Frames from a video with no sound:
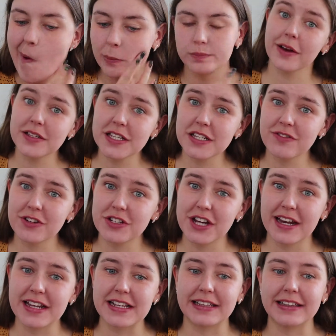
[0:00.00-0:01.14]
Because this
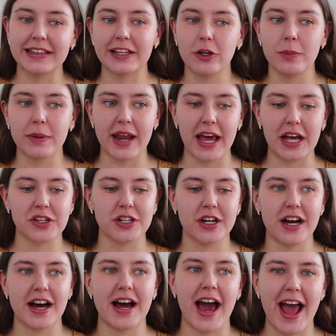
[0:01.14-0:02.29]
routine is a little bit extra,
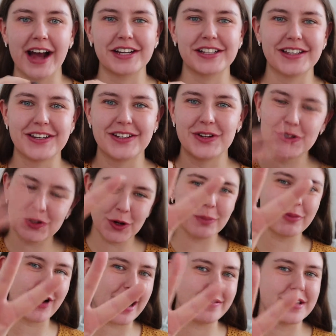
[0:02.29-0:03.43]
I actually do 2
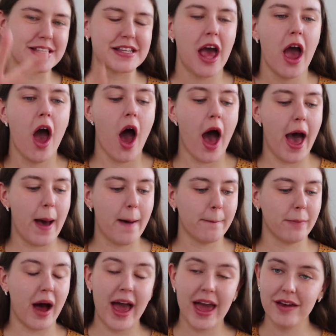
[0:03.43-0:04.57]
primers.
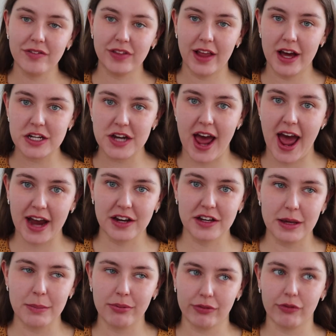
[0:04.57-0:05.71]
I have large
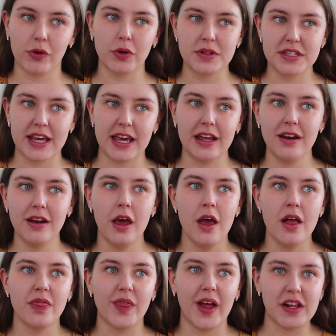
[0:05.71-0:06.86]
acne prone skin
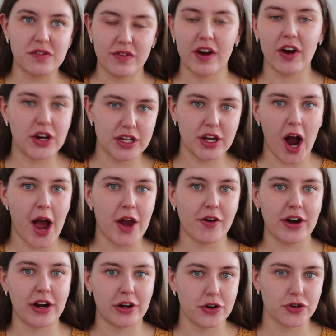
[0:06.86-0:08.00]
that's very
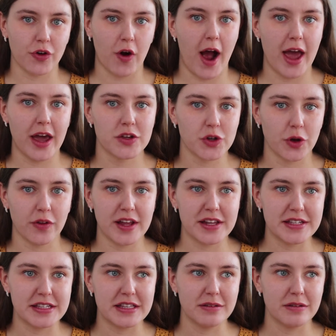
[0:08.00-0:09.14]
dehydrated and dry. So
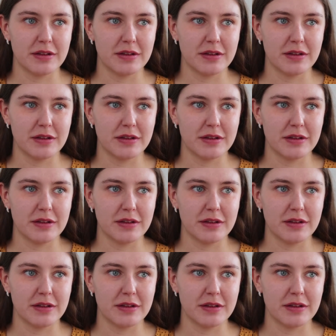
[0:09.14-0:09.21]
that's